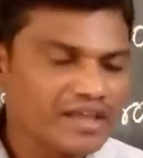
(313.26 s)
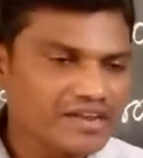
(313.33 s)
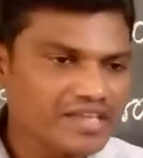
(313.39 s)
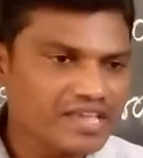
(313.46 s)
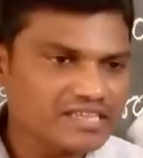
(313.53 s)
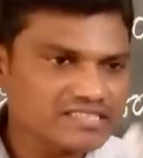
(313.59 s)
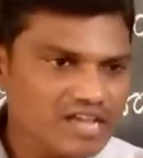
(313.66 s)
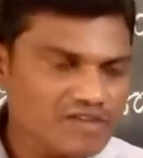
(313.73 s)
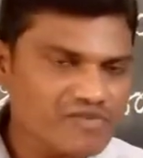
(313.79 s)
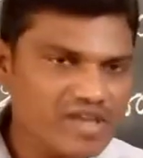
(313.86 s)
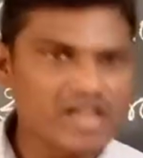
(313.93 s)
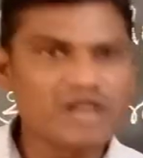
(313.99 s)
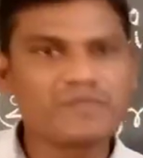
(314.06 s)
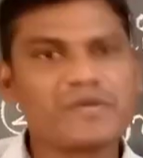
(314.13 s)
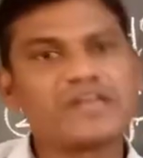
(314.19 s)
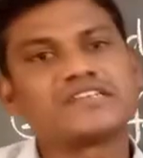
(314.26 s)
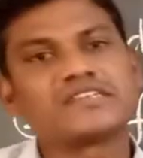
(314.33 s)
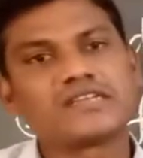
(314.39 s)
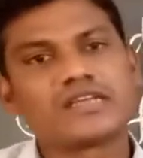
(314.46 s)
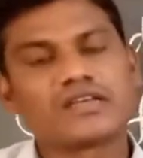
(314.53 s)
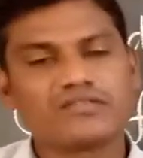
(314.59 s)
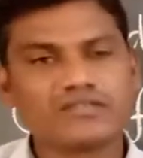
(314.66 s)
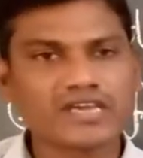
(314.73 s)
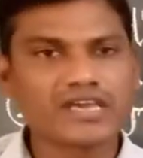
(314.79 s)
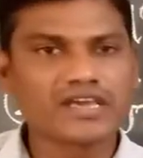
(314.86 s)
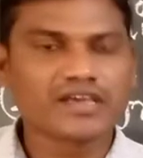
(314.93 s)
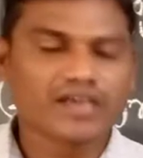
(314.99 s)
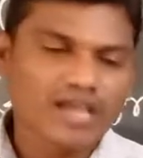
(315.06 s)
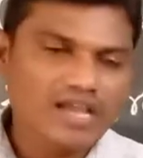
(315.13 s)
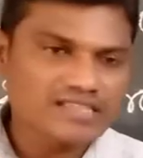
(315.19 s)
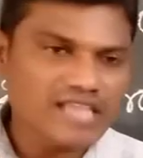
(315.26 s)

In case of element, okay,